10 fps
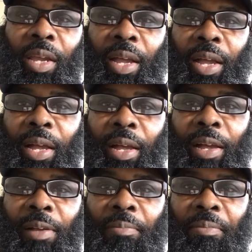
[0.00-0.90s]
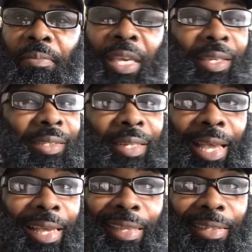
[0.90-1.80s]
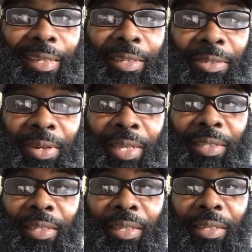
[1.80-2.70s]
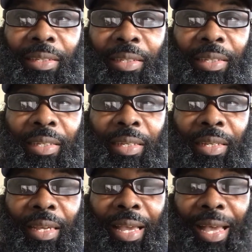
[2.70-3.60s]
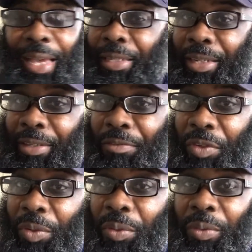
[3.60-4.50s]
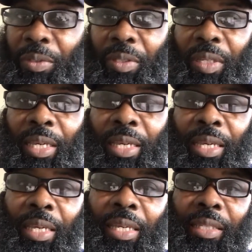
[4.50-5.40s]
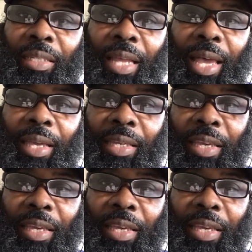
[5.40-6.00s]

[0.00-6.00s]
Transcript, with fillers: Uh, he is not addressing unclean foods. He is not